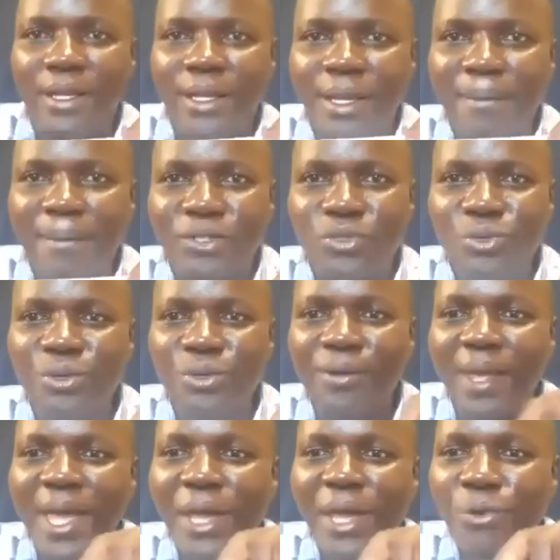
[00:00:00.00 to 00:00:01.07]
Number two,
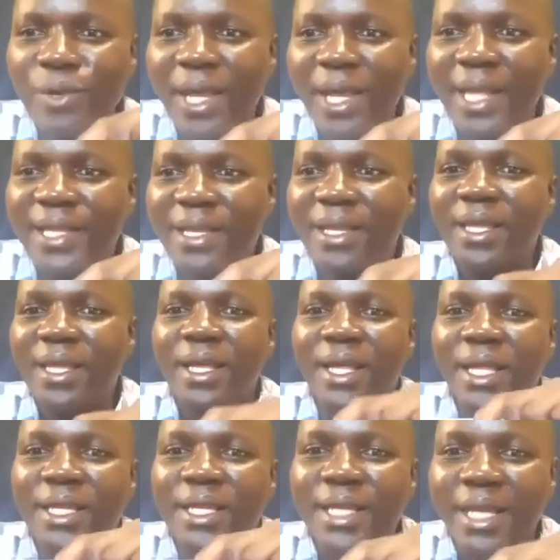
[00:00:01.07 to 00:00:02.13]
a ruler.
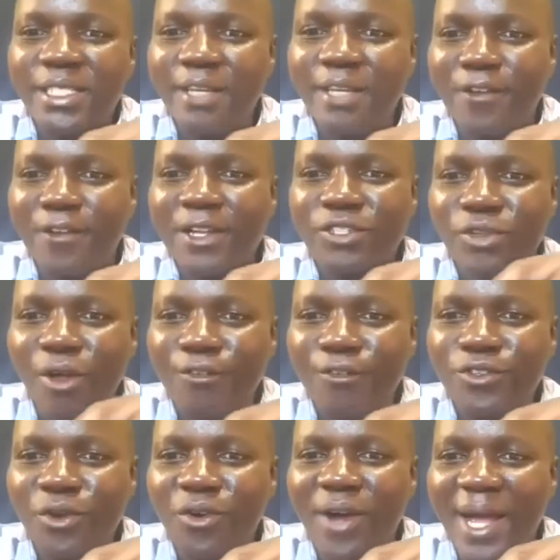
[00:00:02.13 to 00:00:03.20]
Does it feel soft
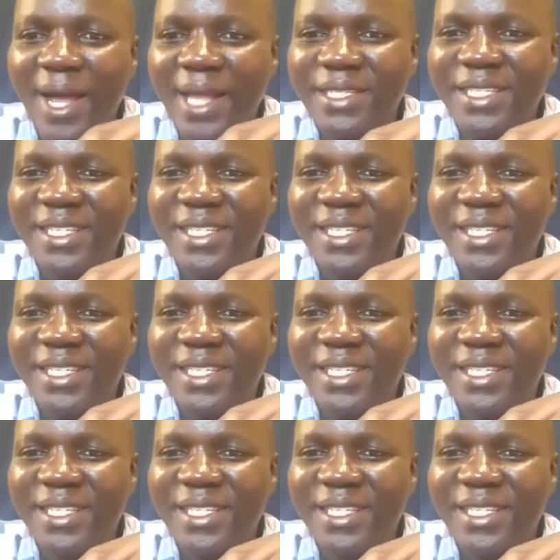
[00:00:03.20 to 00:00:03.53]
or hard?